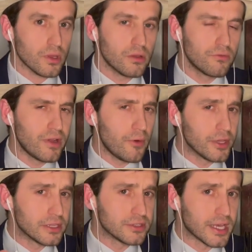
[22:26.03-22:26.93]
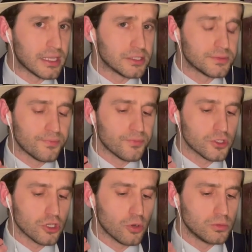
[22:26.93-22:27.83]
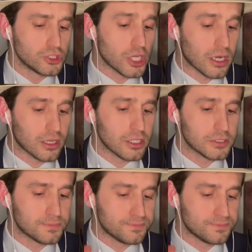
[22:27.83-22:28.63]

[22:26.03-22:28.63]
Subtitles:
Very intense. So chocolate,